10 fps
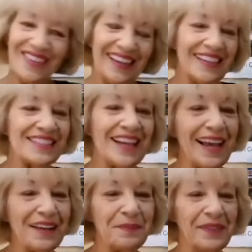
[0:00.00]
It's
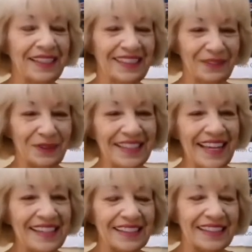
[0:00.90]
got to be. We're
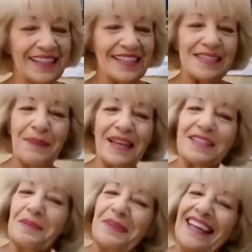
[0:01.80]
here and this is meant
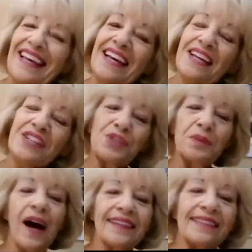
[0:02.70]
to be.
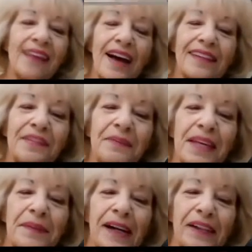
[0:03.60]
Suwon, talk to me
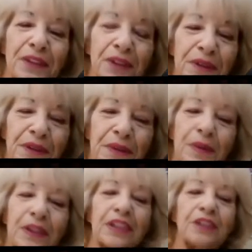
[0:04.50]
about who you
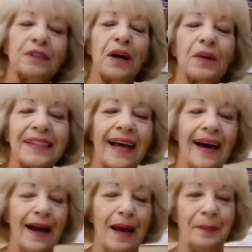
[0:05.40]
were growing
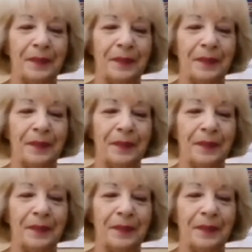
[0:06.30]
up.